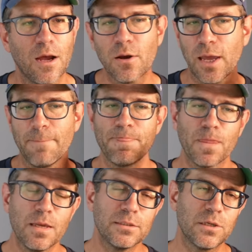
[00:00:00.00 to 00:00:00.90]
Okay,
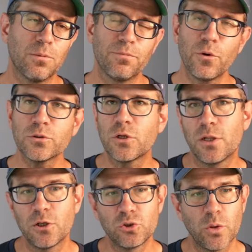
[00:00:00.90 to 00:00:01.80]
so those are
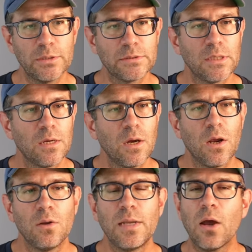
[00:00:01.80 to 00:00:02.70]
inner joins.
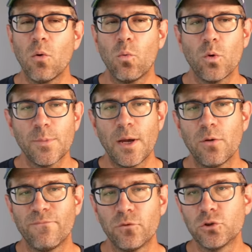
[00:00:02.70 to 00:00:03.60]
Now, what
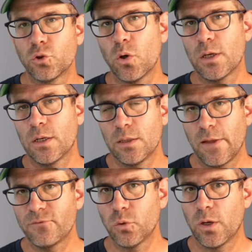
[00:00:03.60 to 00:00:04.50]
about full join,
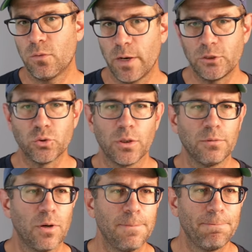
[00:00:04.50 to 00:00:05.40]
left join, right
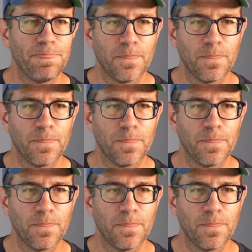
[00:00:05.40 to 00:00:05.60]
join, right?